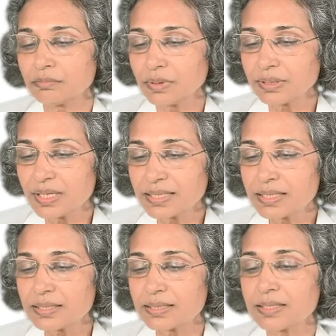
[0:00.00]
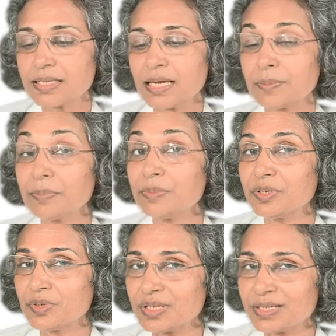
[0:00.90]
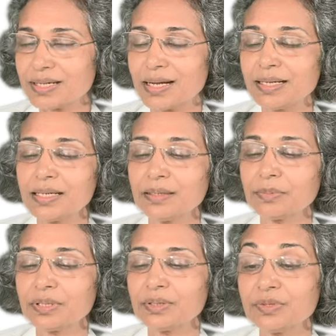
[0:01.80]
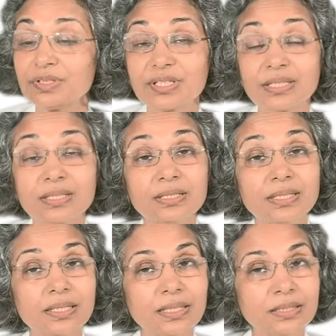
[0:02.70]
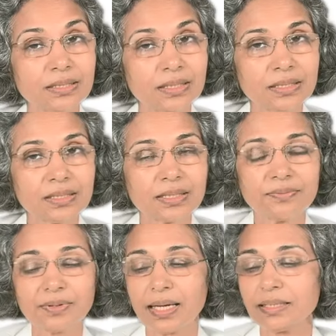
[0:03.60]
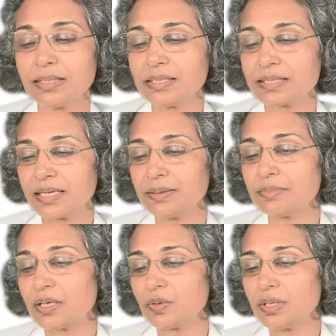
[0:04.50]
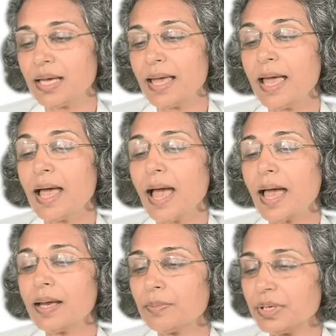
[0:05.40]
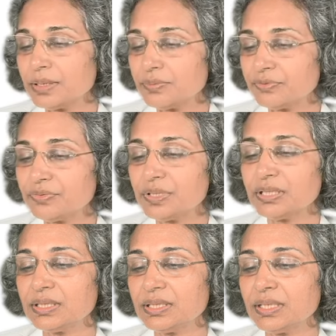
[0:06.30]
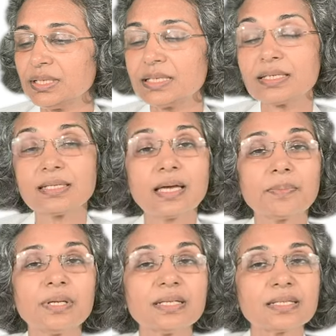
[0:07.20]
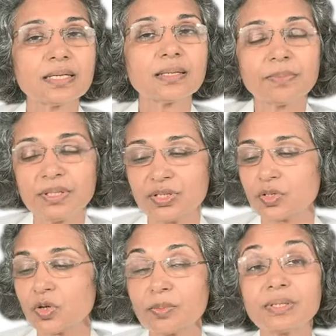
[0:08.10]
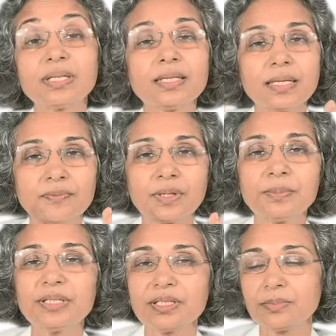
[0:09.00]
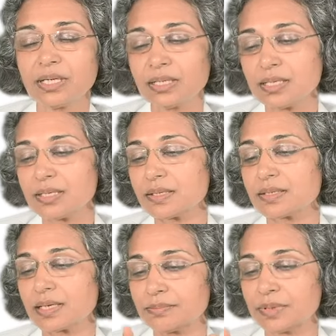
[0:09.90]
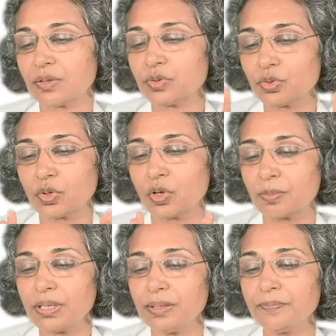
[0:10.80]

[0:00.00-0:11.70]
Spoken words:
HSCRP, because it's a cardiac marker, we checked in the 8th day itself and it is came down. And by the 15th day, HSCRP and CRP is normal. That the inflammatory markers has come down to normal.